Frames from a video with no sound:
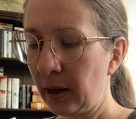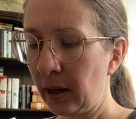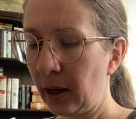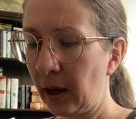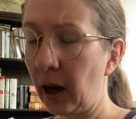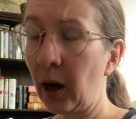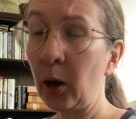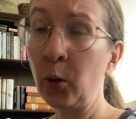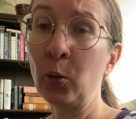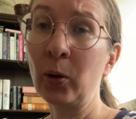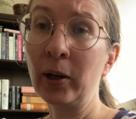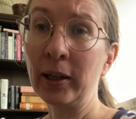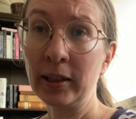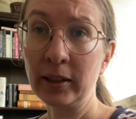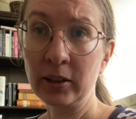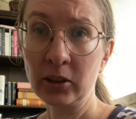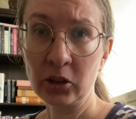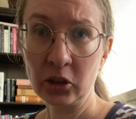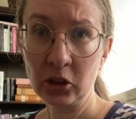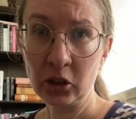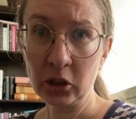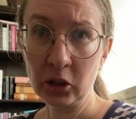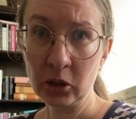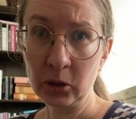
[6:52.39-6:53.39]
I wanted to
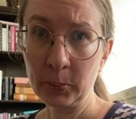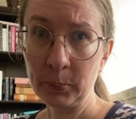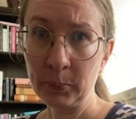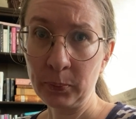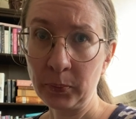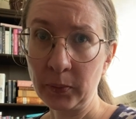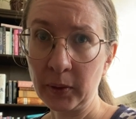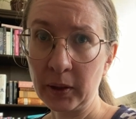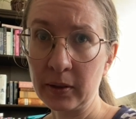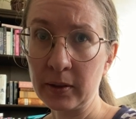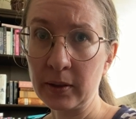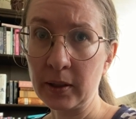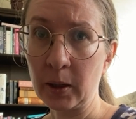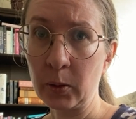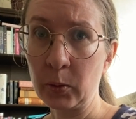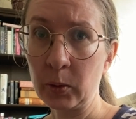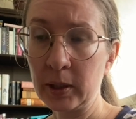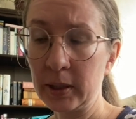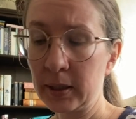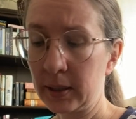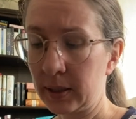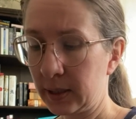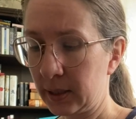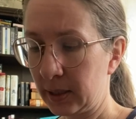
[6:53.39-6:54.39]
do, because I
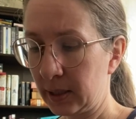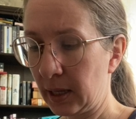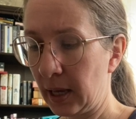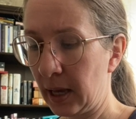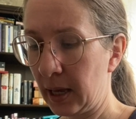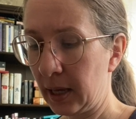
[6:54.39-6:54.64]
was